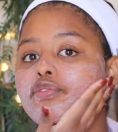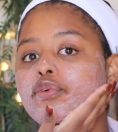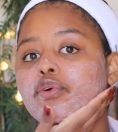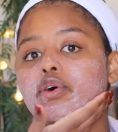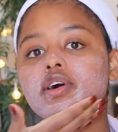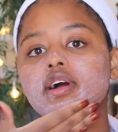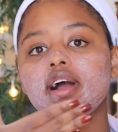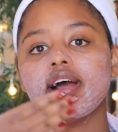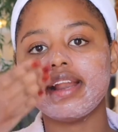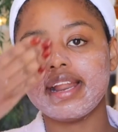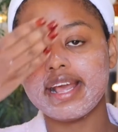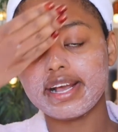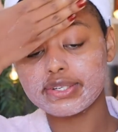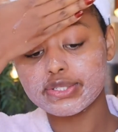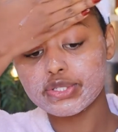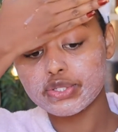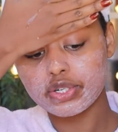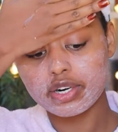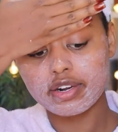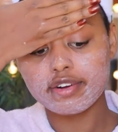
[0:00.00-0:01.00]
for an
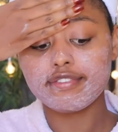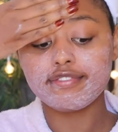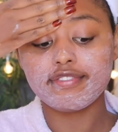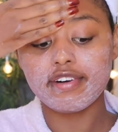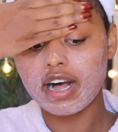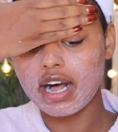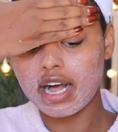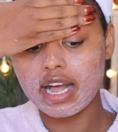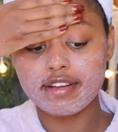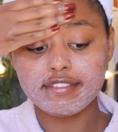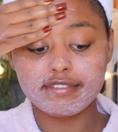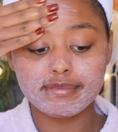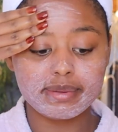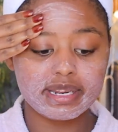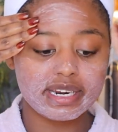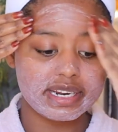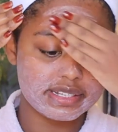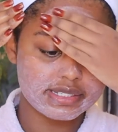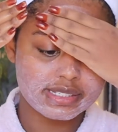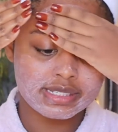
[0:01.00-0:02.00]
extra 5
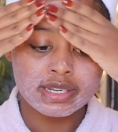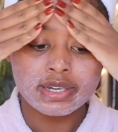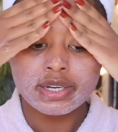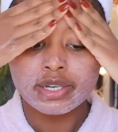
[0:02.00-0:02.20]
minutes.